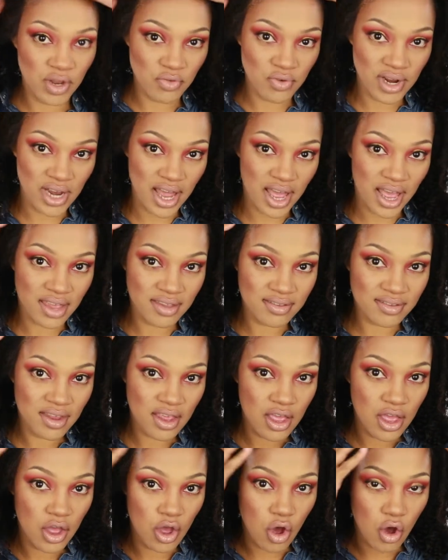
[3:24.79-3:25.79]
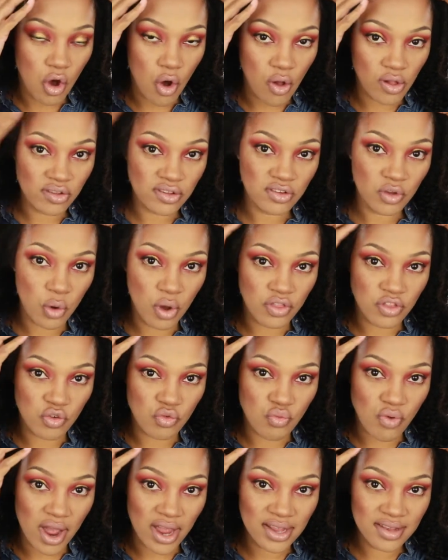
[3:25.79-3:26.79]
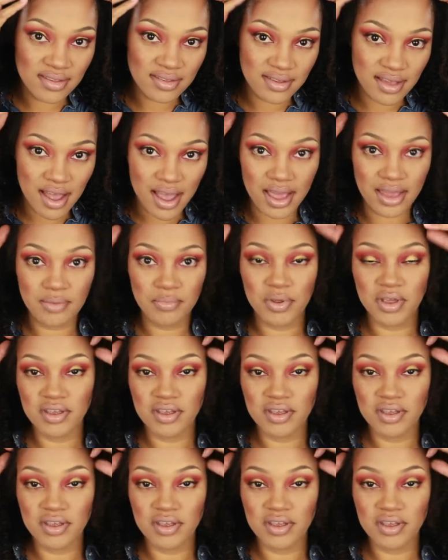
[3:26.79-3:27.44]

realized also on the right side,